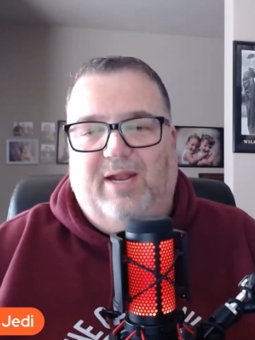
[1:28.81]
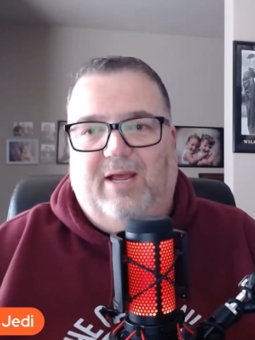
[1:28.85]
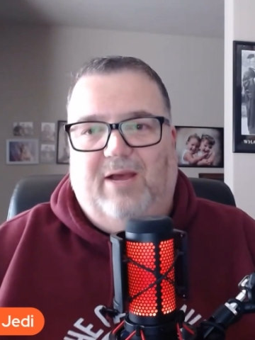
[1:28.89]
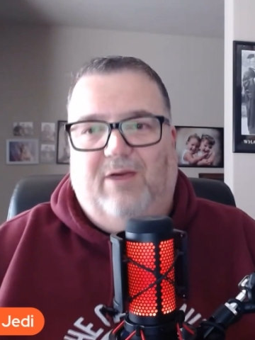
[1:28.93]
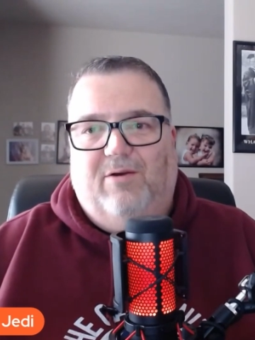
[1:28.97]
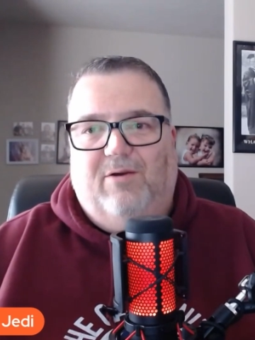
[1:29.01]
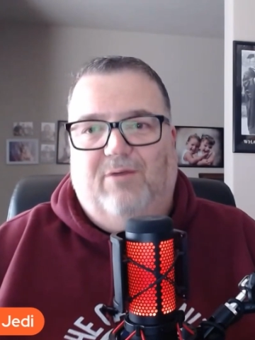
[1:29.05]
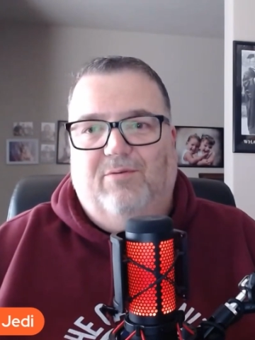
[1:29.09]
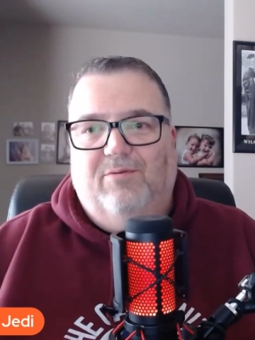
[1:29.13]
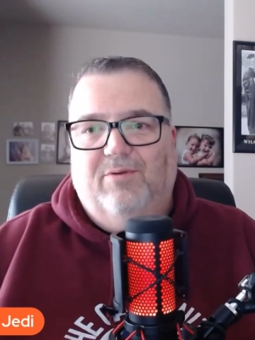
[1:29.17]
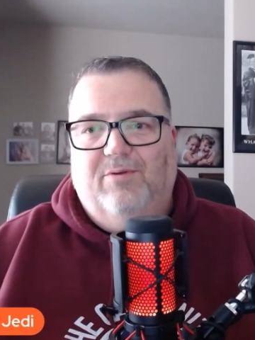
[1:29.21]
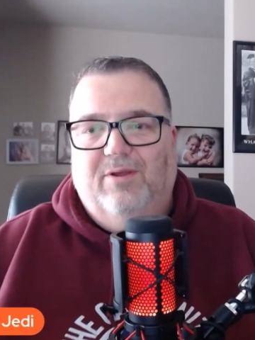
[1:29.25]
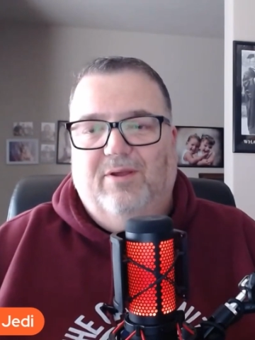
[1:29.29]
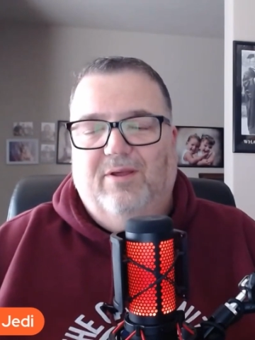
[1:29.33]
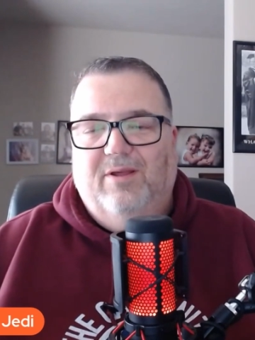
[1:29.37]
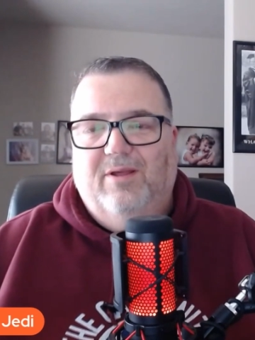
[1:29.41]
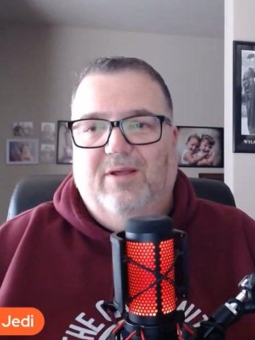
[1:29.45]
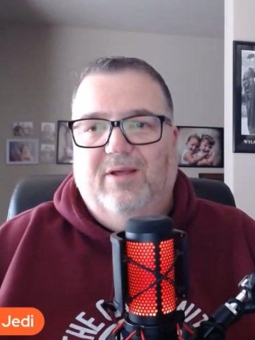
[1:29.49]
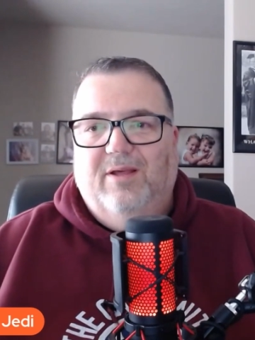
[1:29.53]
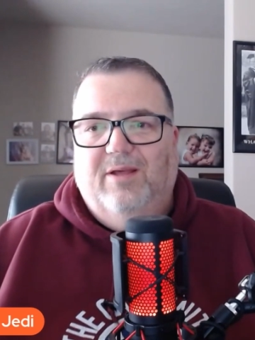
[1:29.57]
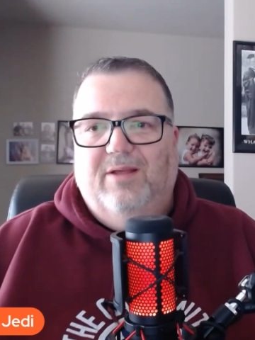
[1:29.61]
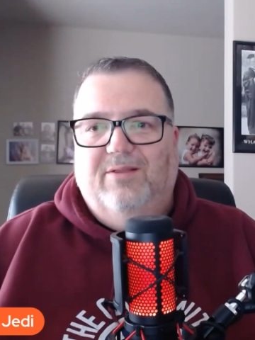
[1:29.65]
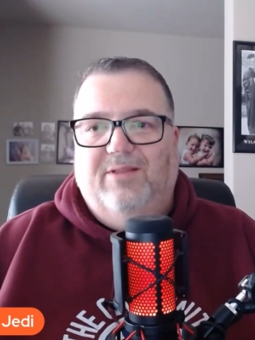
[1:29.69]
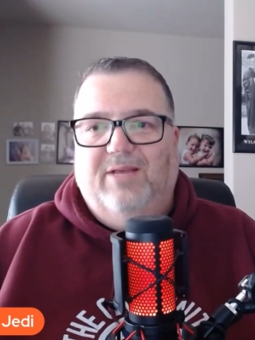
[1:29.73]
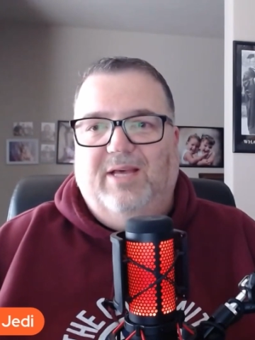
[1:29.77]
now
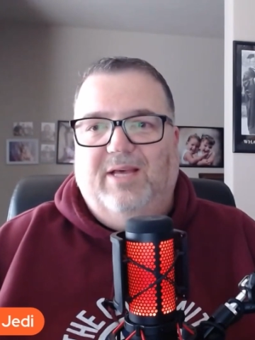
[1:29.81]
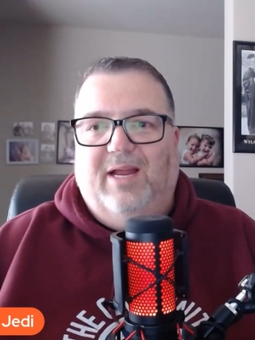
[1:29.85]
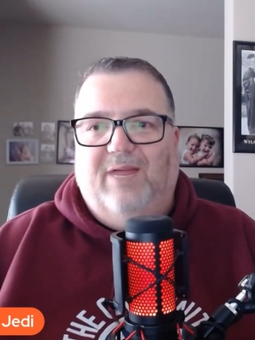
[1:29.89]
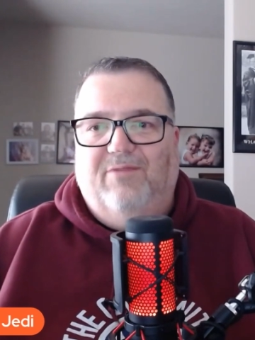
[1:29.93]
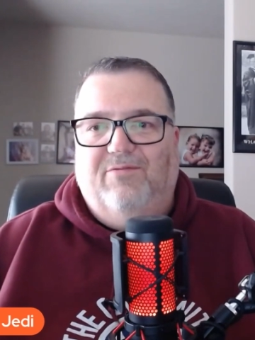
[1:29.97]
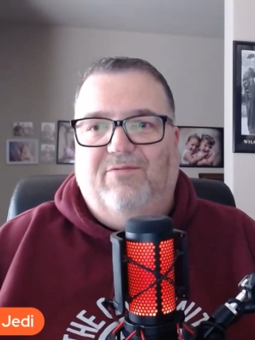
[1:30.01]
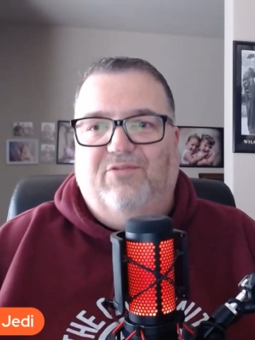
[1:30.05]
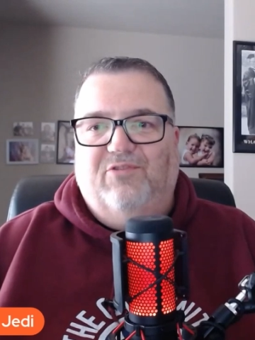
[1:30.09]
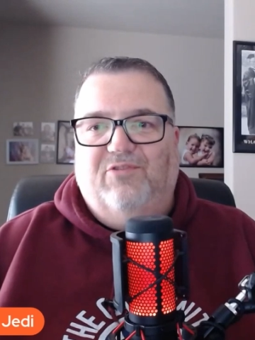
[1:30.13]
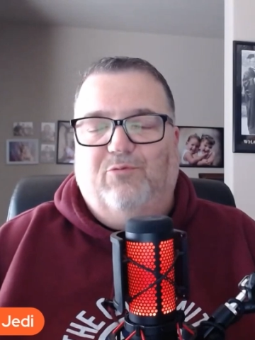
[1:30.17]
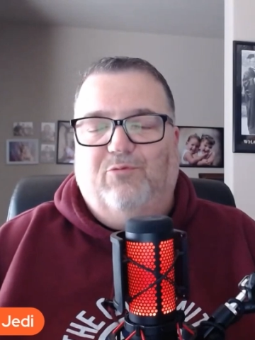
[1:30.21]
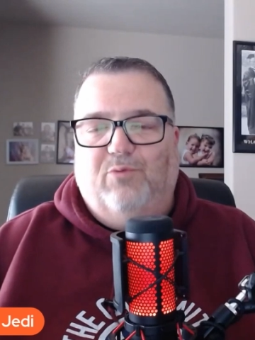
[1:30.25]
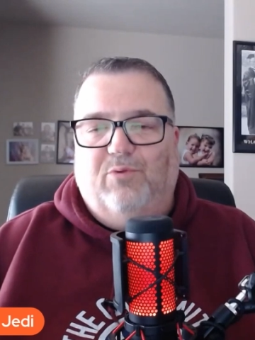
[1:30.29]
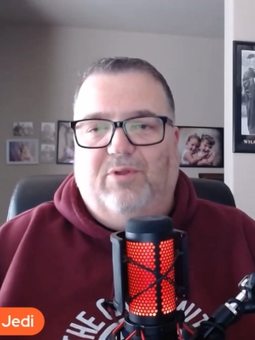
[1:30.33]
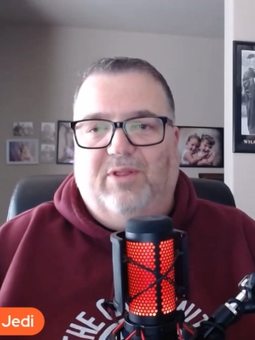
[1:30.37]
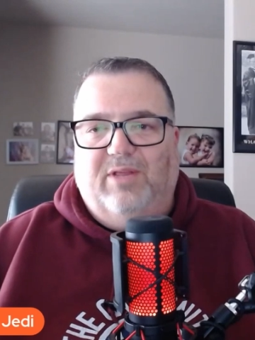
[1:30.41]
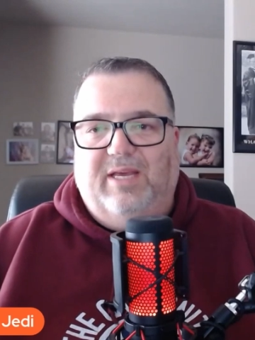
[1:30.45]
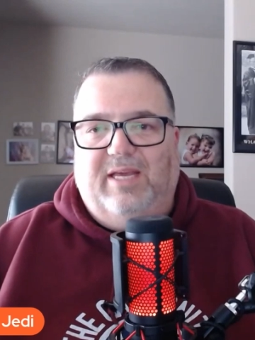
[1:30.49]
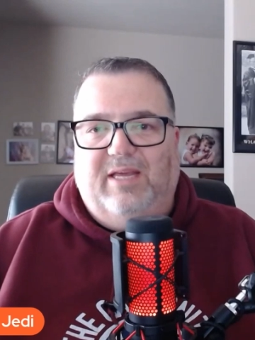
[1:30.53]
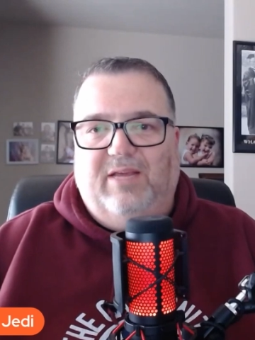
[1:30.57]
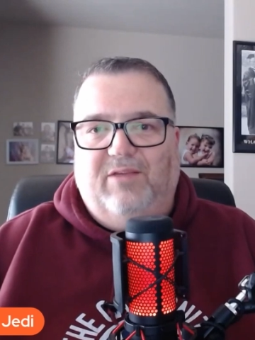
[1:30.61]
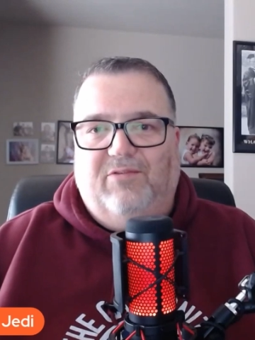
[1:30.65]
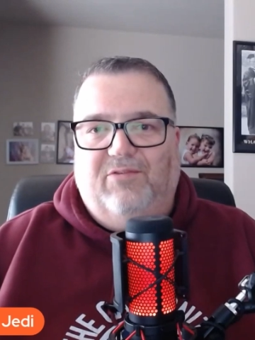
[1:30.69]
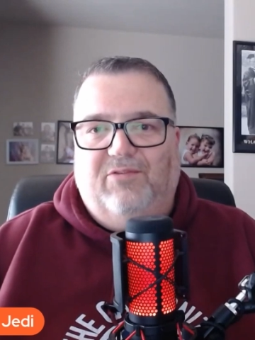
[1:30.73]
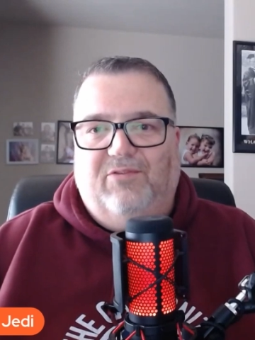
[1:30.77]
that are just
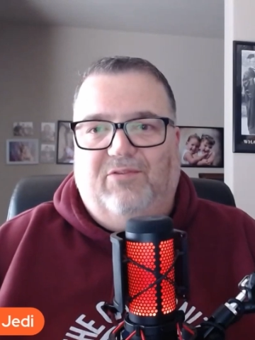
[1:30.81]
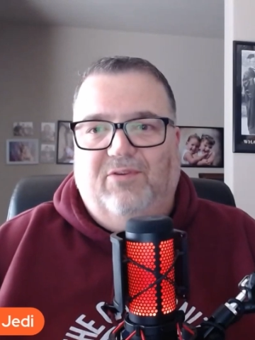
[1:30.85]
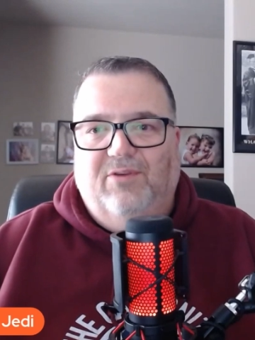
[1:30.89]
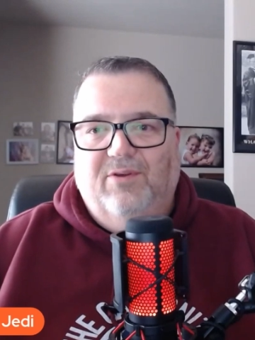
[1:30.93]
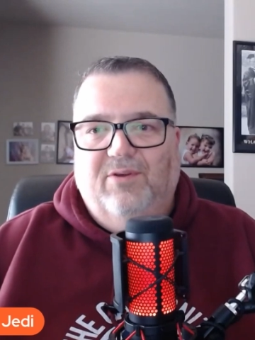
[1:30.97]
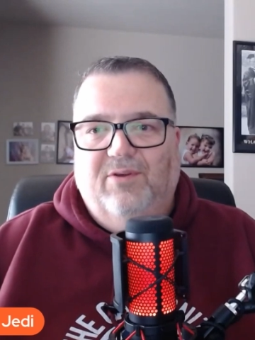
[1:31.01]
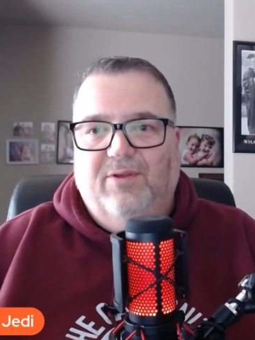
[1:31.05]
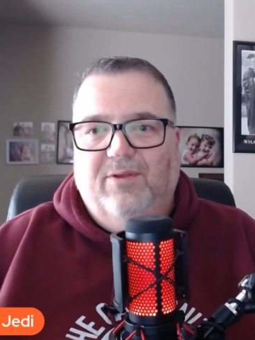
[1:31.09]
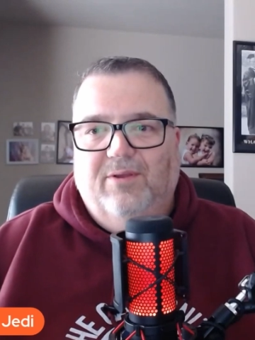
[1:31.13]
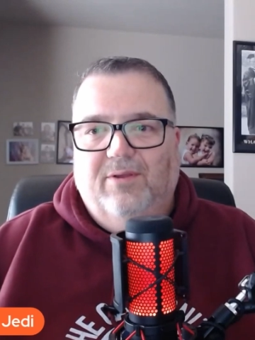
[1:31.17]
released.